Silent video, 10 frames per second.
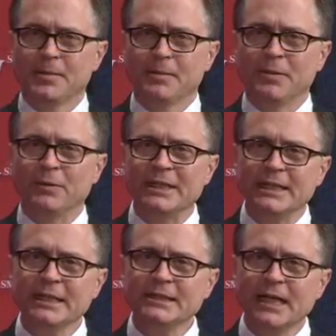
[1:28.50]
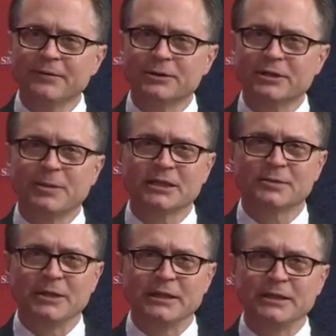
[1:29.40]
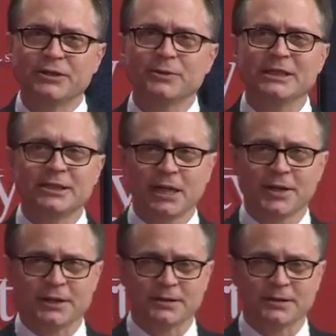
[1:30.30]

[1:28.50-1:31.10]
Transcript: But we each have a responsibility to each other